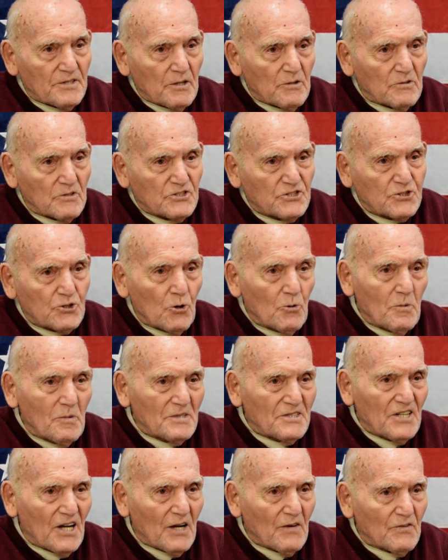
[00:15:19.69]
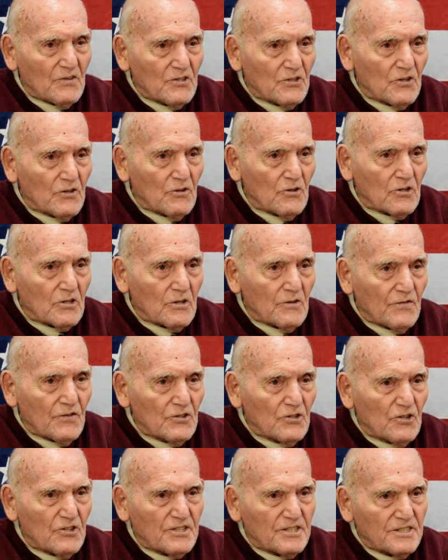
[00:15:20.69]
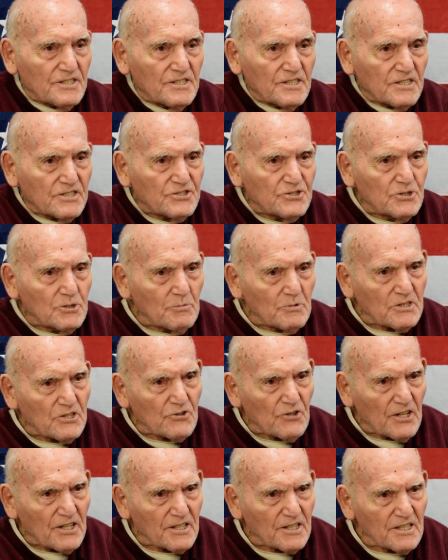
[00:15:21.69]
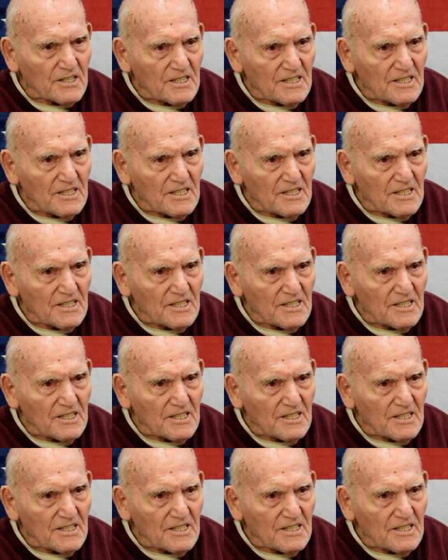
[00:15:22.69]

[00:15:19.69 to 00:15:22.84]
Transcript: they were scuba diving looking for Looky in this stupid creek.